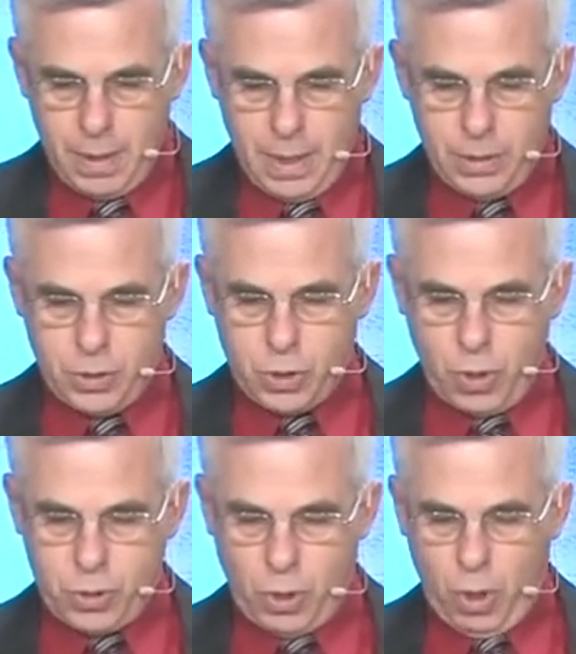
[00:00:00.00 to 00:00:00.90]
in the
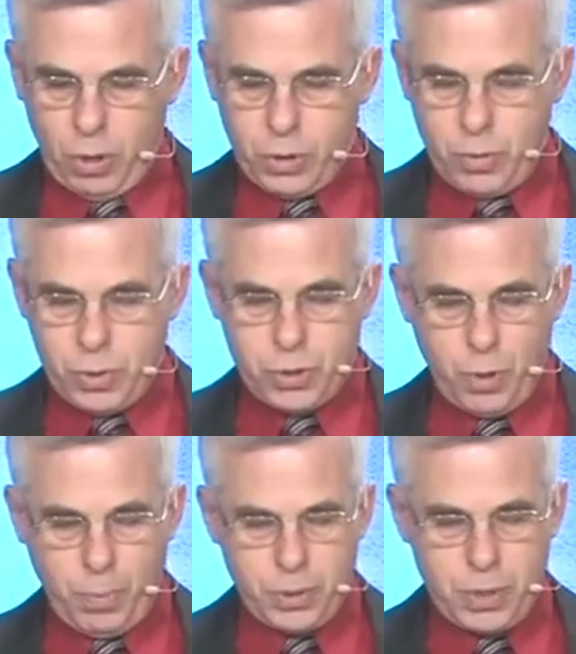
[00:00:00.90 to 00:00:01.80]
church all Jewish
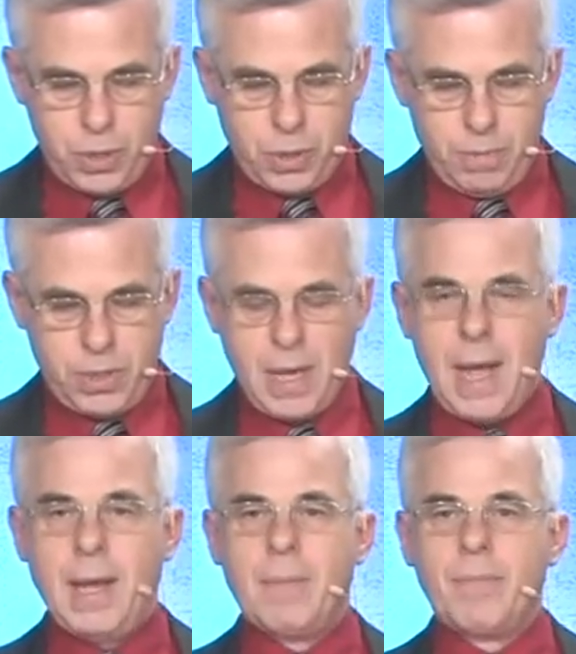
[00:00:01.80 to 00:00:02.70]
superstition,
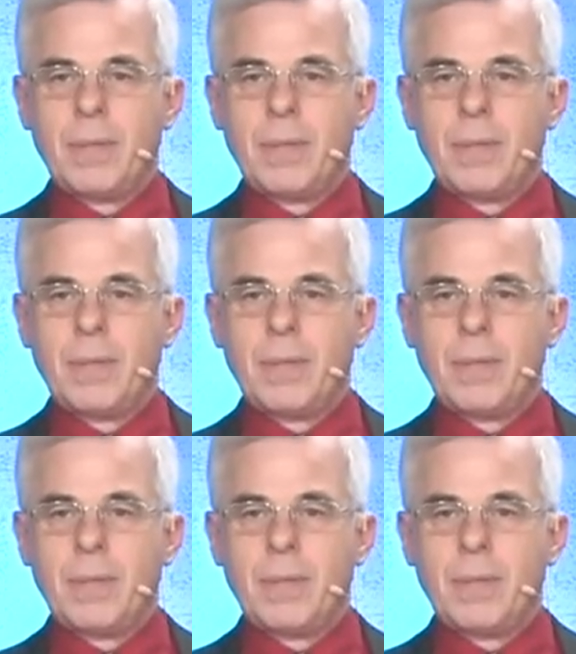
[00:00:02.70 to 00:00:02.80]
saying,